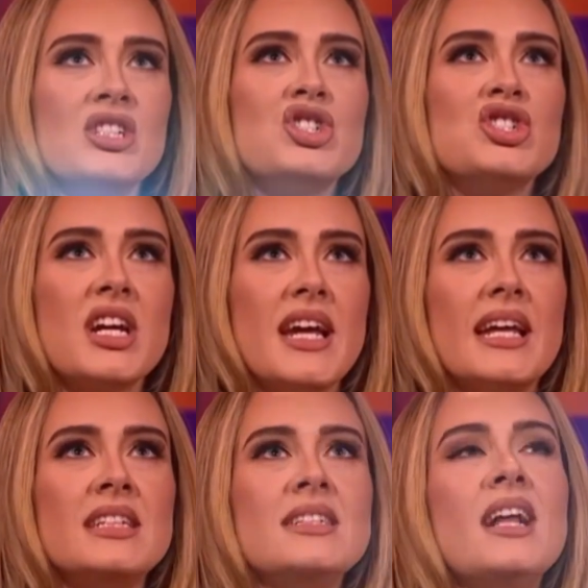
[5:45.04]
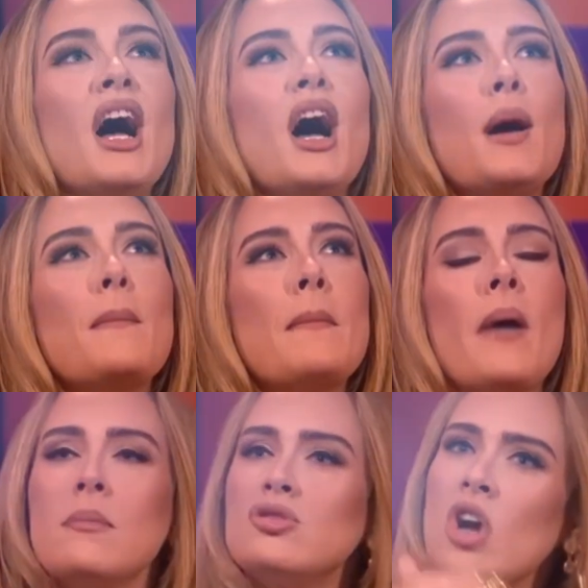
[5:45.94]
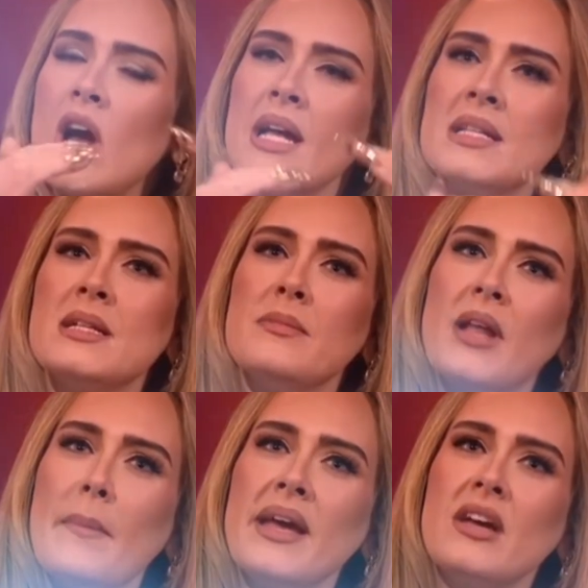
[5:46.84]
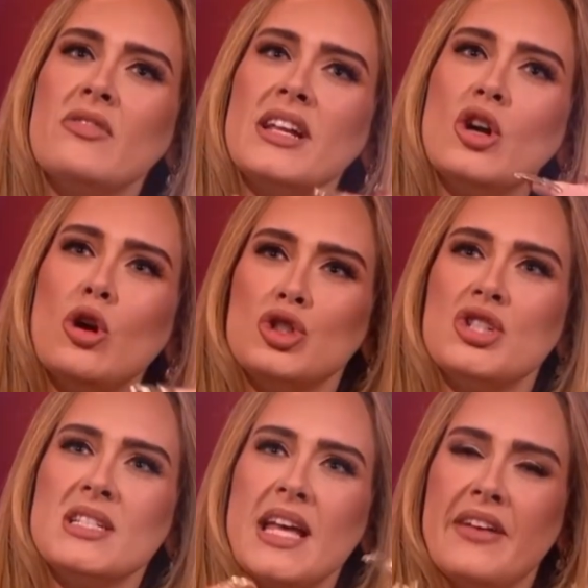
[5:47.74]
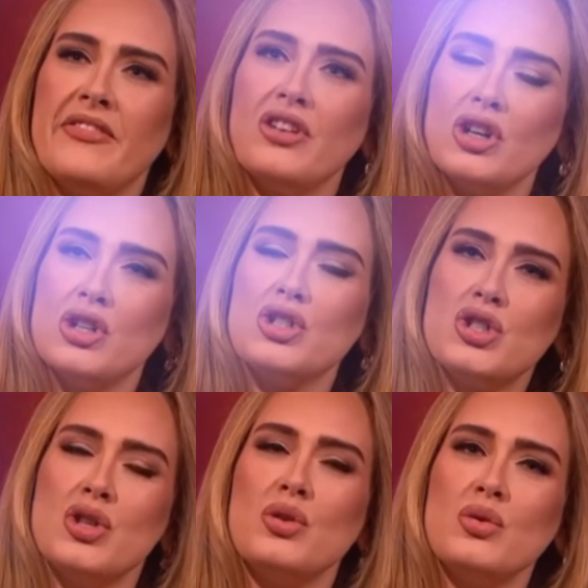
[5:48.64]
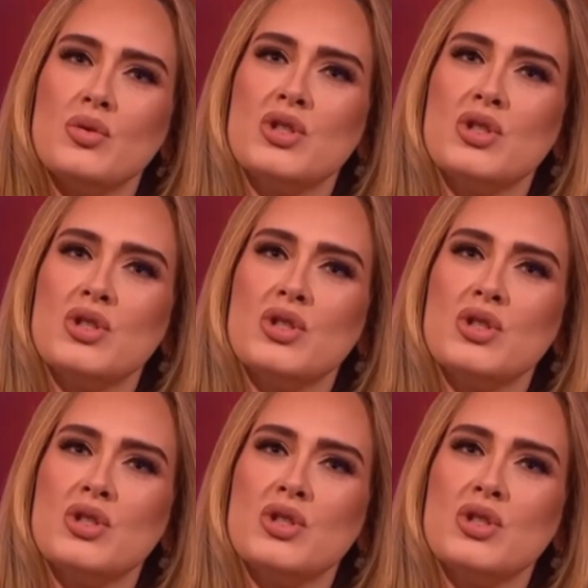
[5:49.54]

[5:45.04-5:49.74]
Adele Adele Laurie Blue Adkins, known simply as Adele, is celebrated for